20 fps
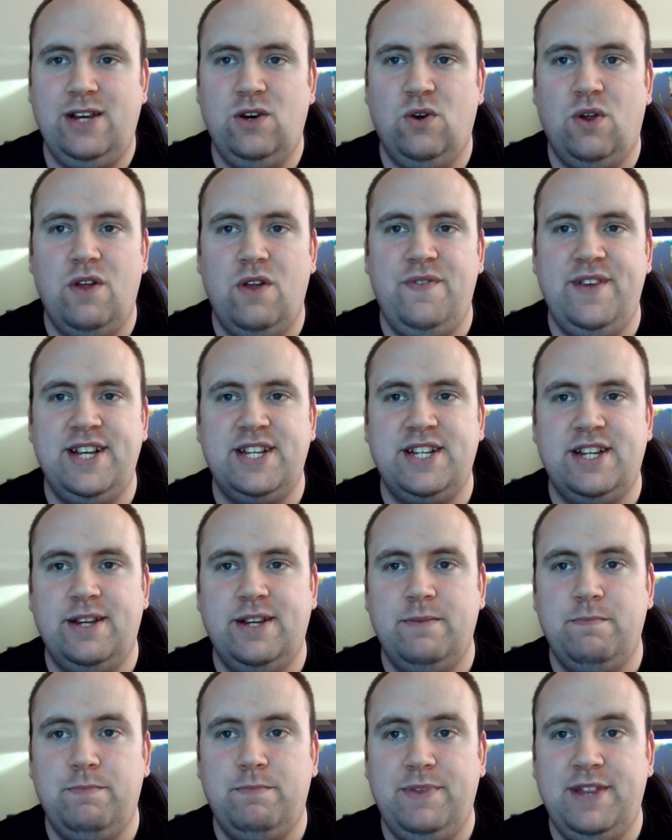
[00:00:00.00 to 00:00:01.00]
or this
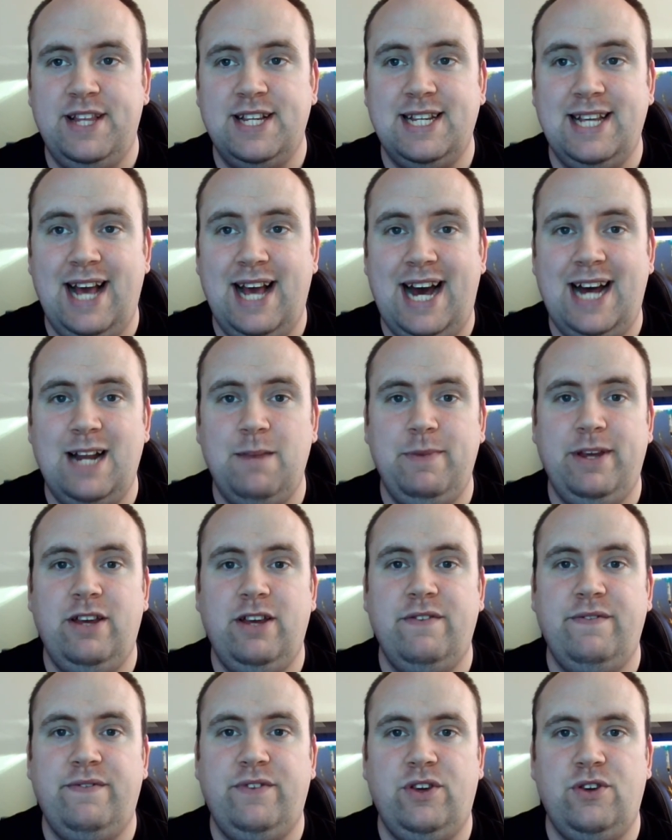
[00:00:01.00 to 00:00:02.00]
can be
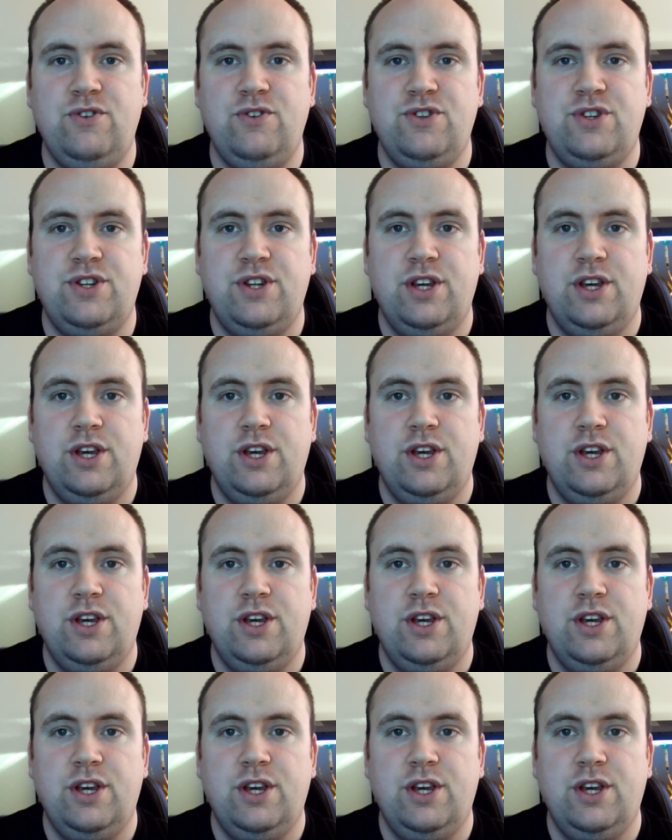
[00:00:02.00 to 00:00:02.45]
confused